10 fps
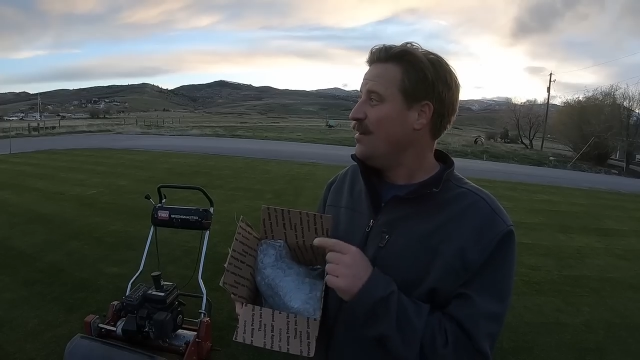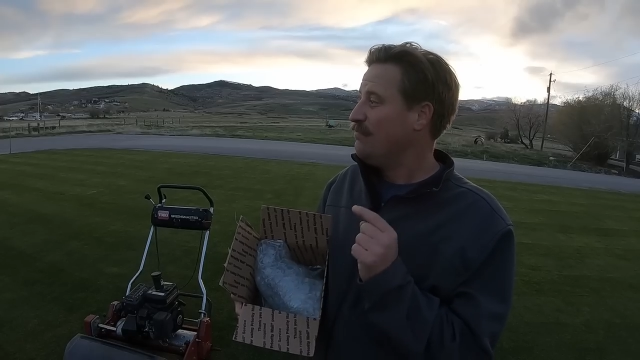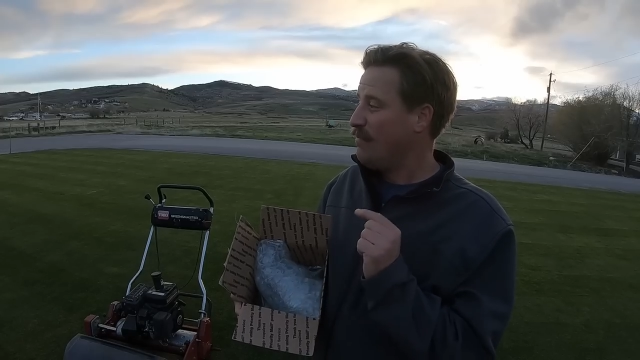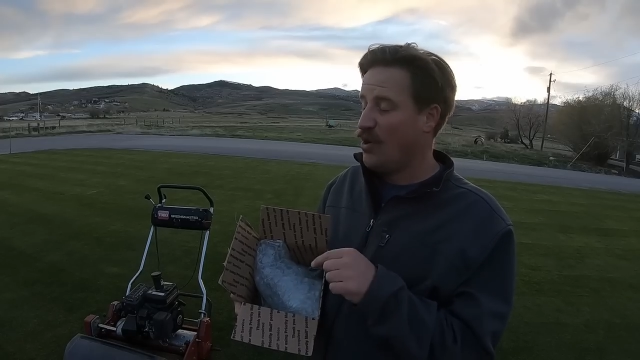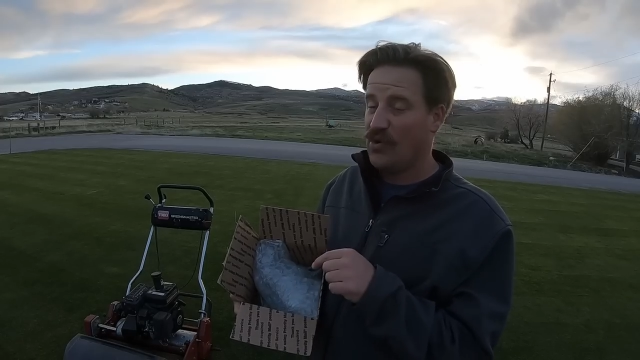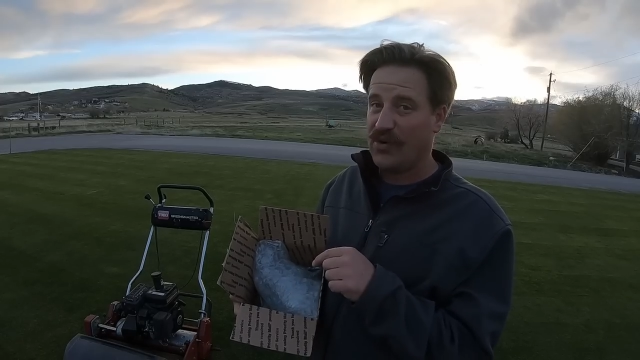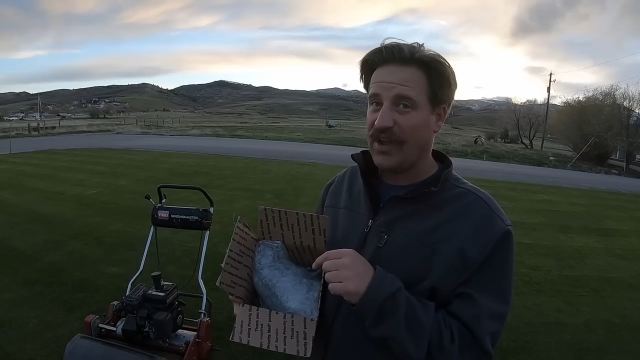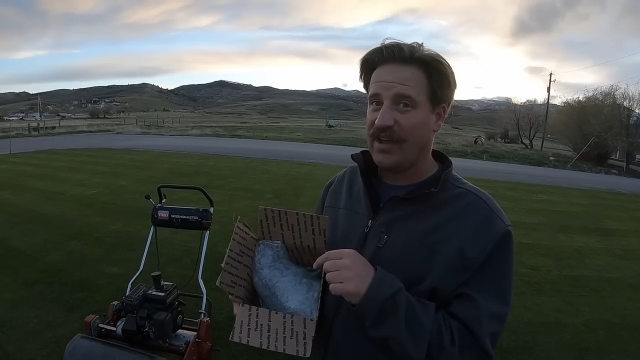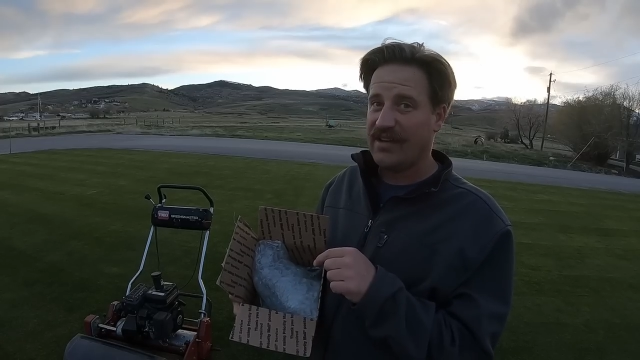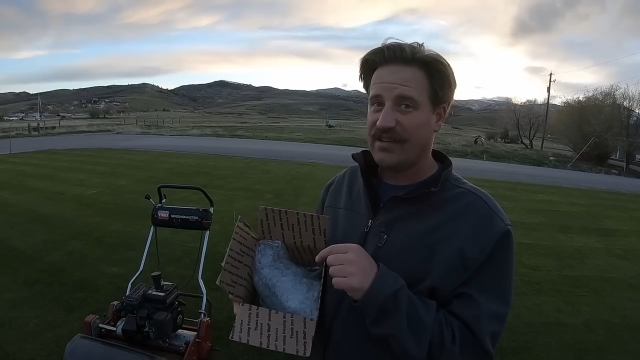mowed
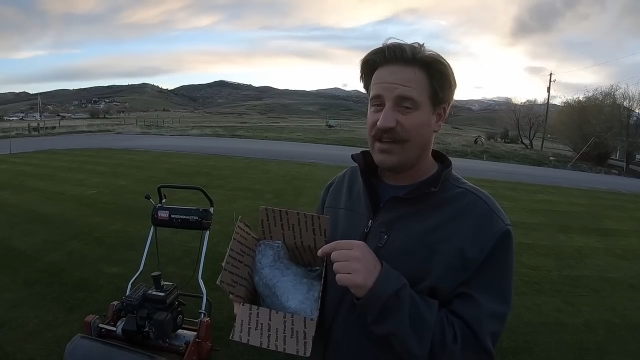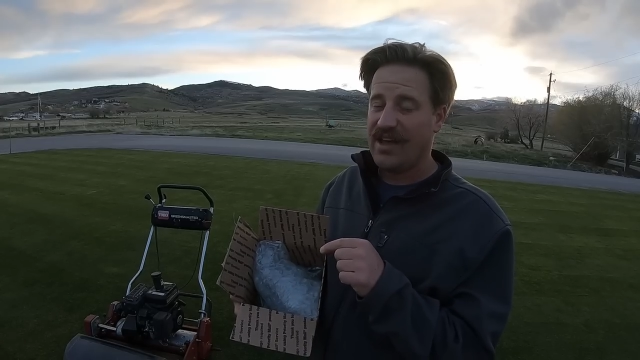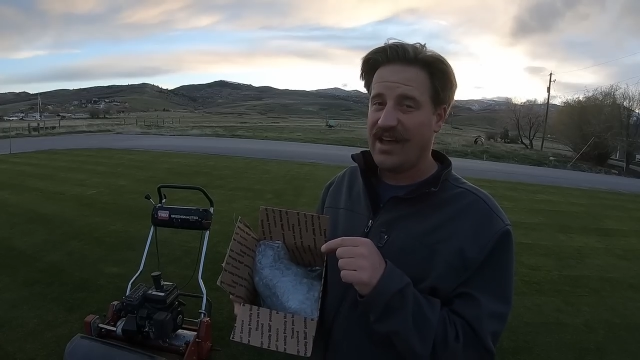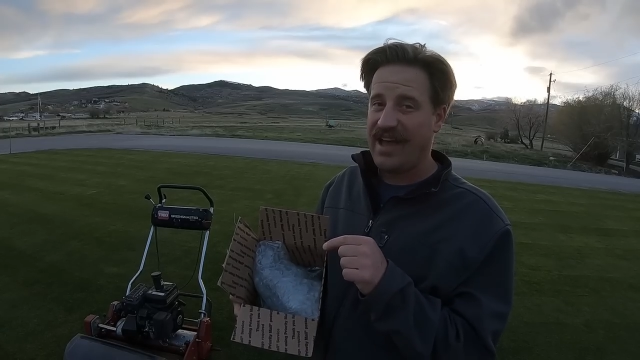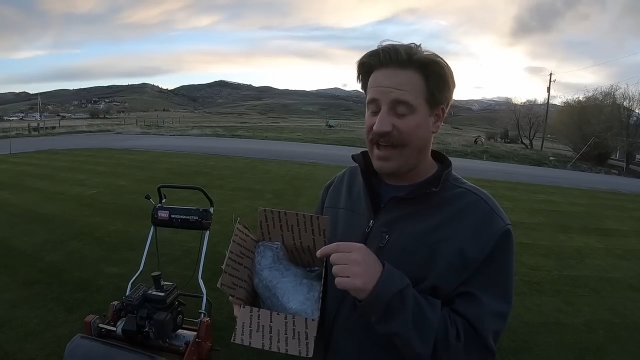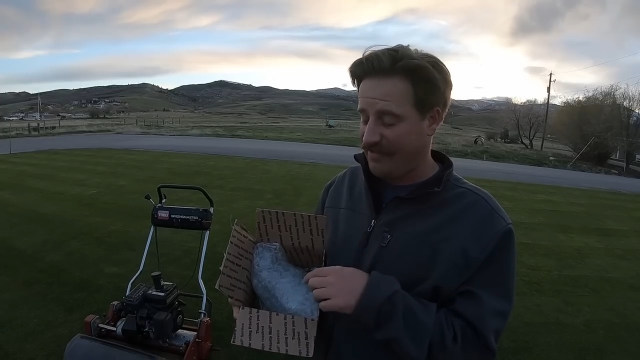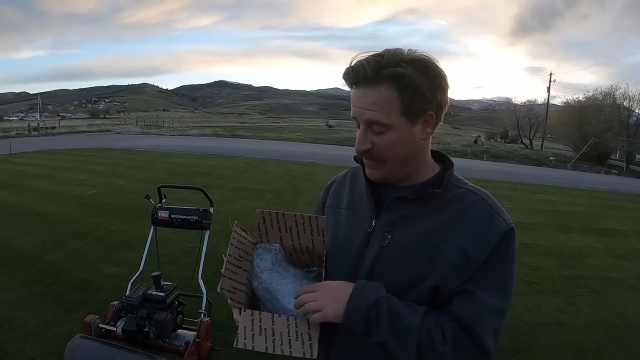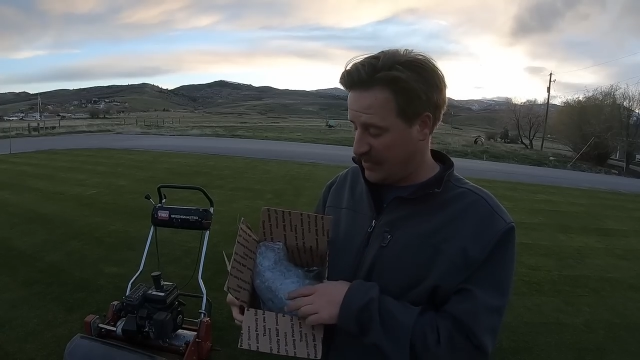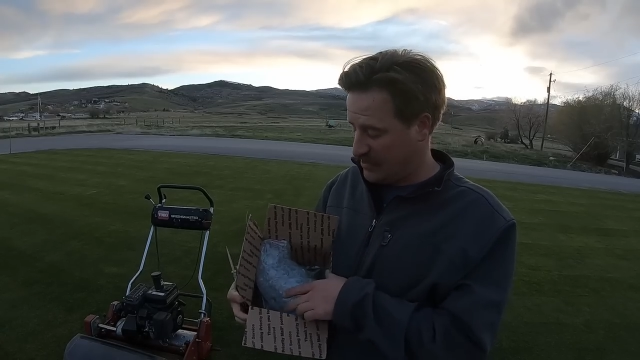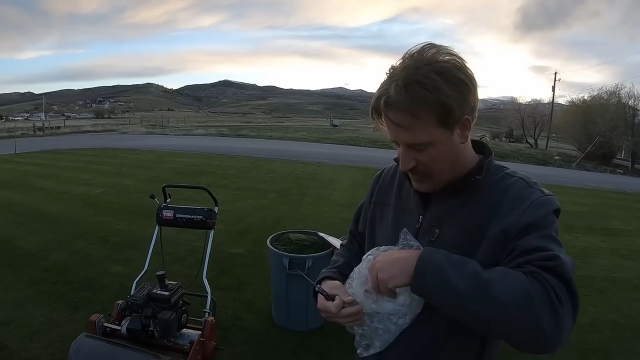at 1/2
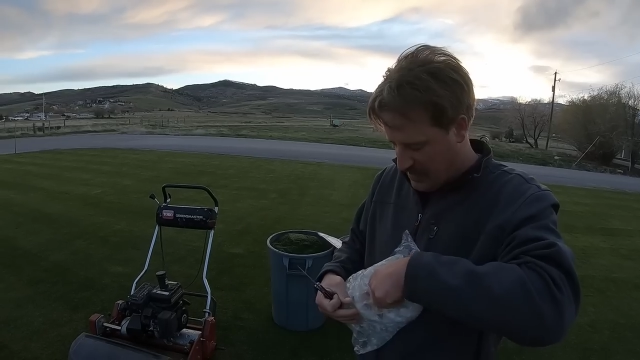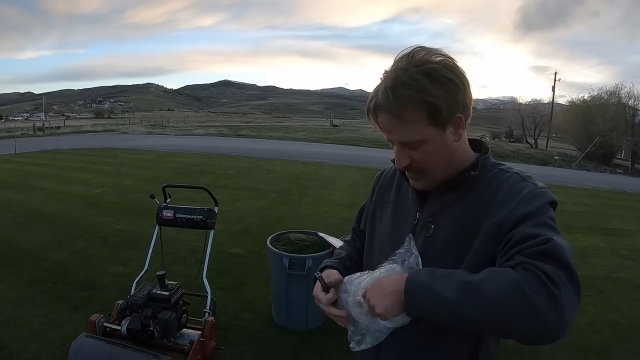inch.